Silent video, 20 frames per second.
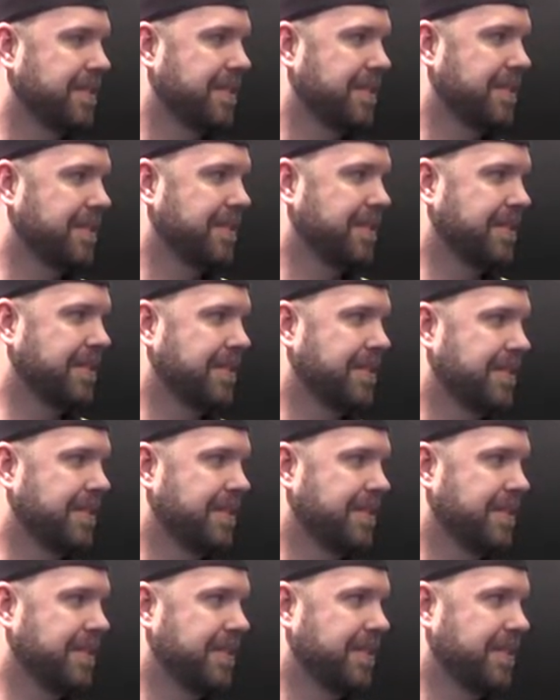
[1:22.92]

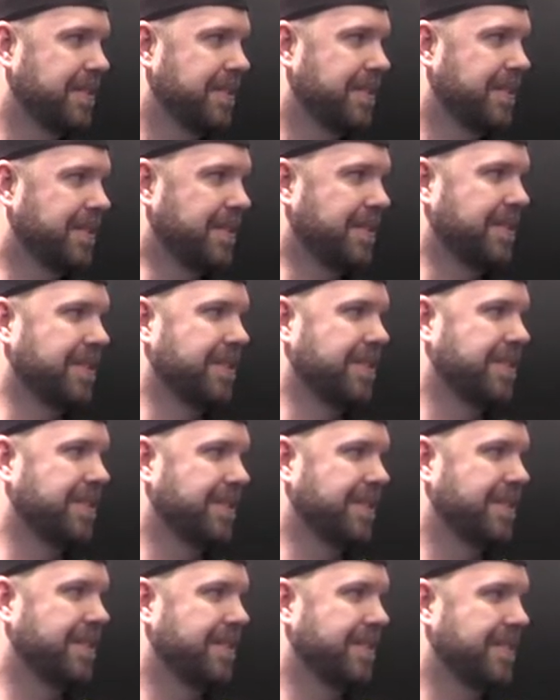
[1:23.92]

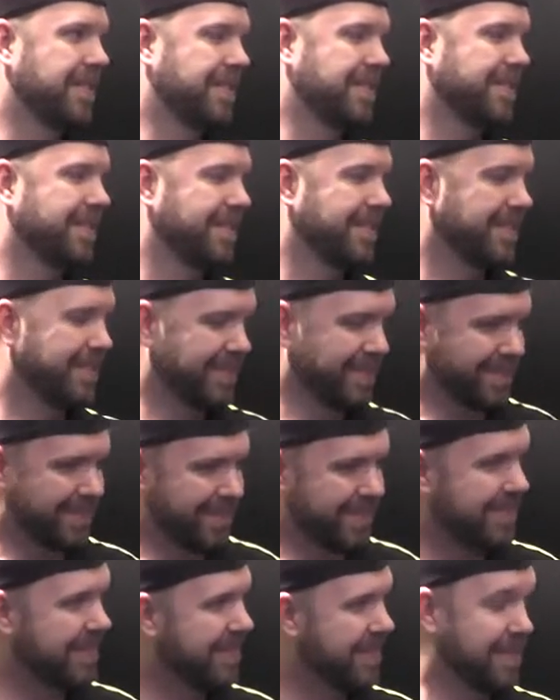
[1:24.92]

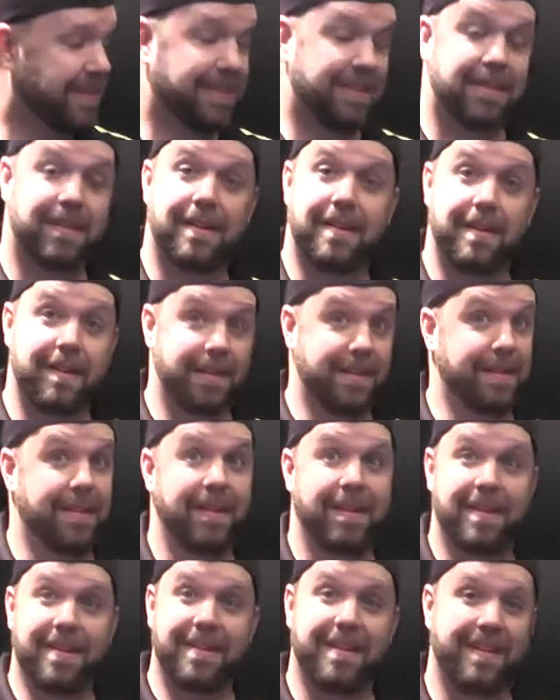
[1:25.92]

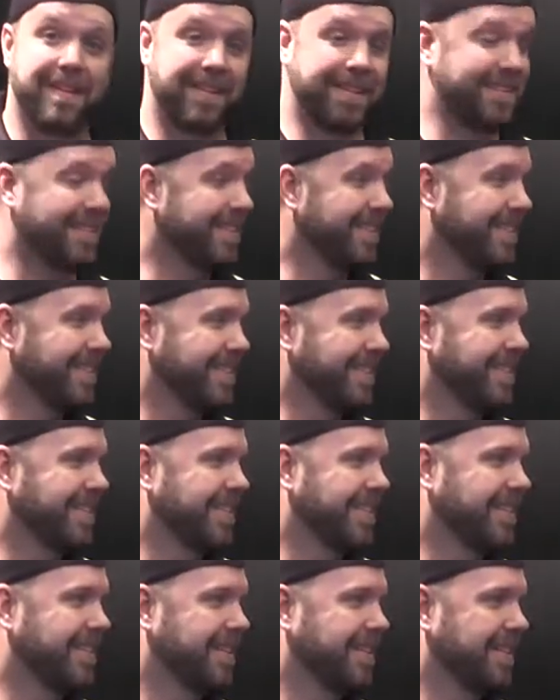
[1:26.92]

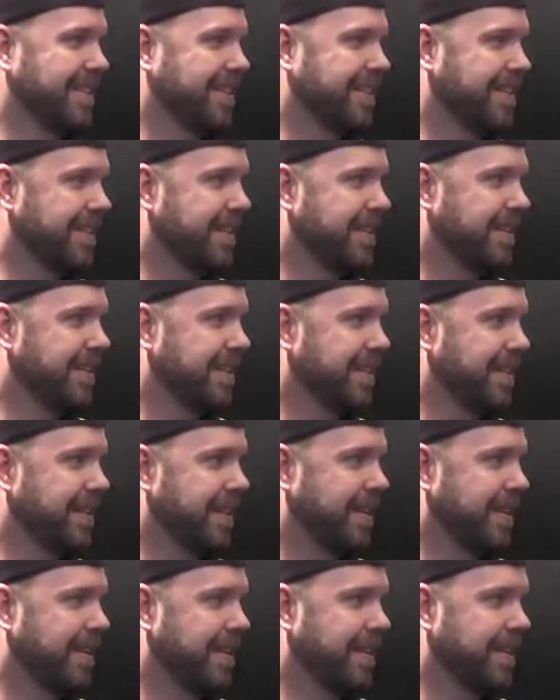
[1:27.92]

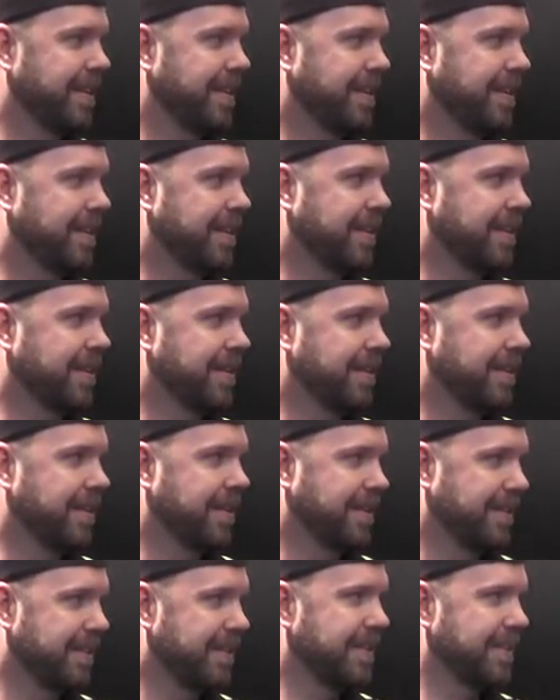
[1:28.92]

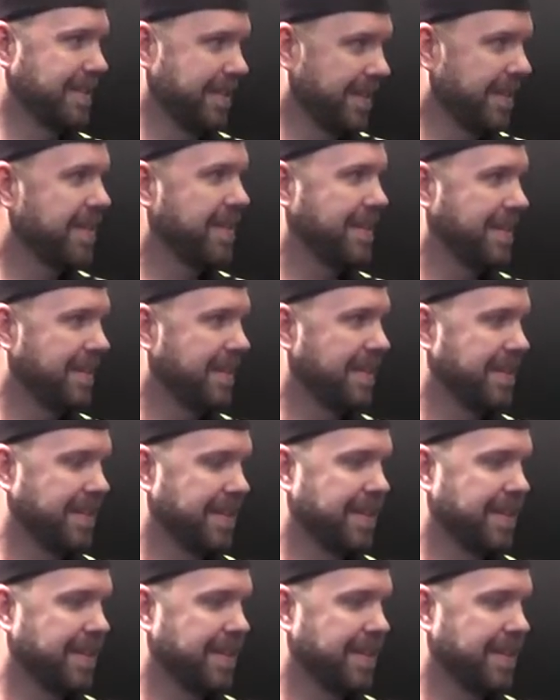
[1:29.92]
The person shown says nothing.